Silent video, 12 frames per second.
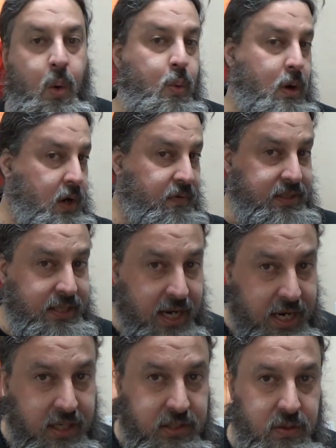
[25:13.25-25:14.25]
wherever it
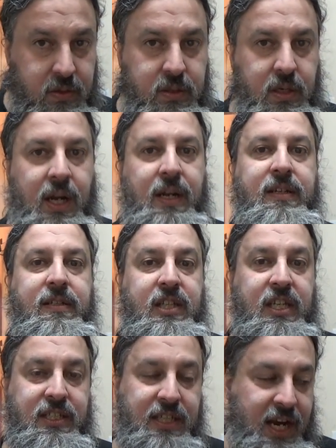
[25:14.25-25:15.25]
takes you, not
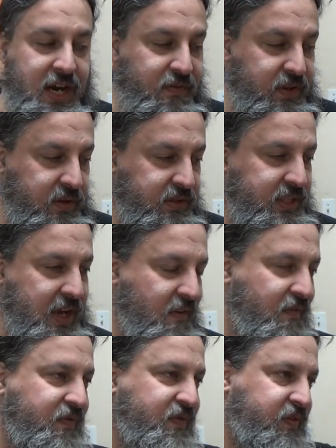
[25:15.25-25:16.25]
decide for
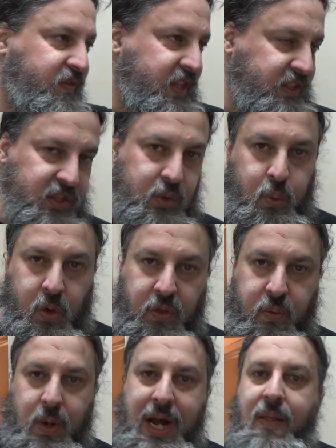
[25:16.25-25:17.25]
yourself this is
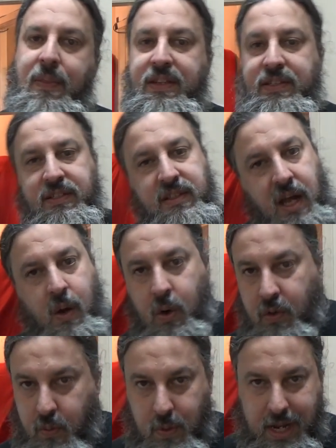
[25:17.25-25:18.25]
worthwhile and this is not
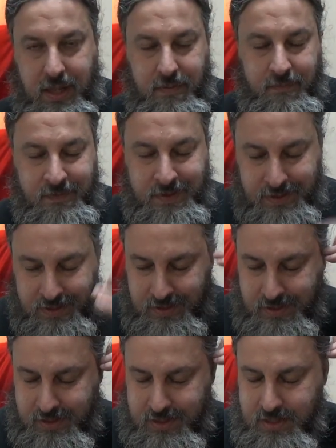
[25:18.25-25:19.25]
worthwhile.
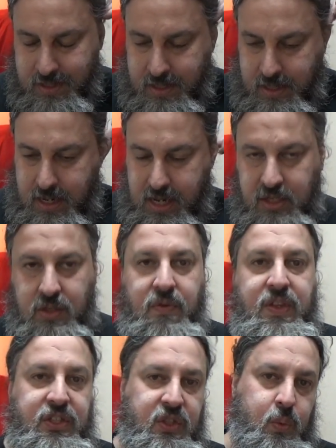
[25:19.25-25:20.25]
And so
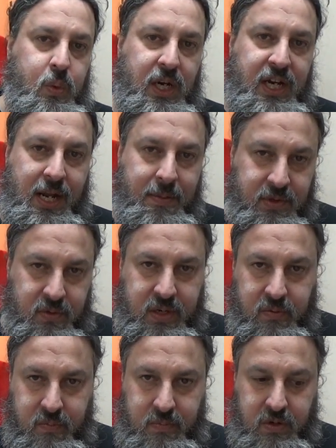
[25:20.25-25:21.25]
this is why I'm
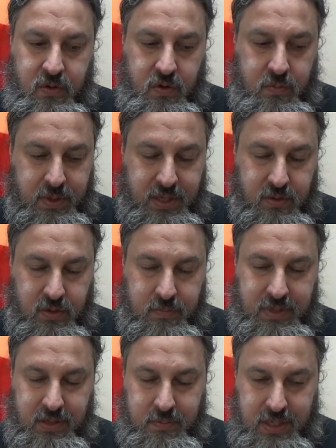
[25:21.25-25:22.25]
doing going
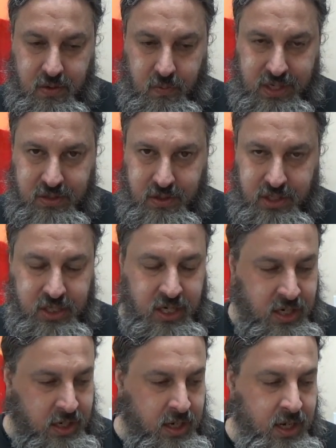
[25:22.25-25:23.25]
doing medical
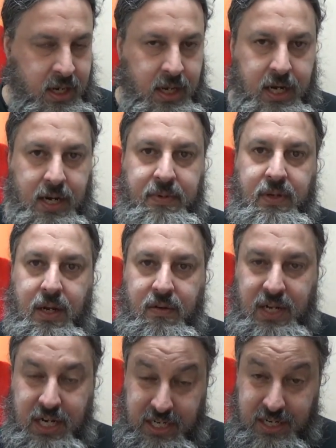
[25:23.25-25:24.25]
research, and I'm not
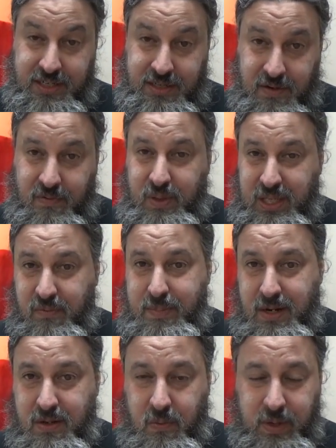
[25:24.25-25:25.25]
really, actually it's not really
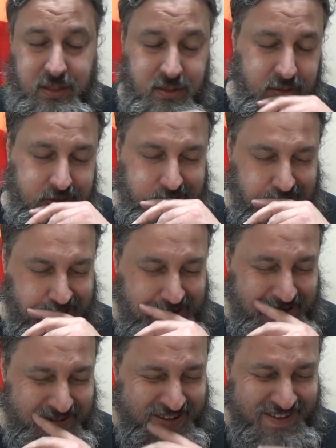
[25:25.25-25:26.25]
medical research uh,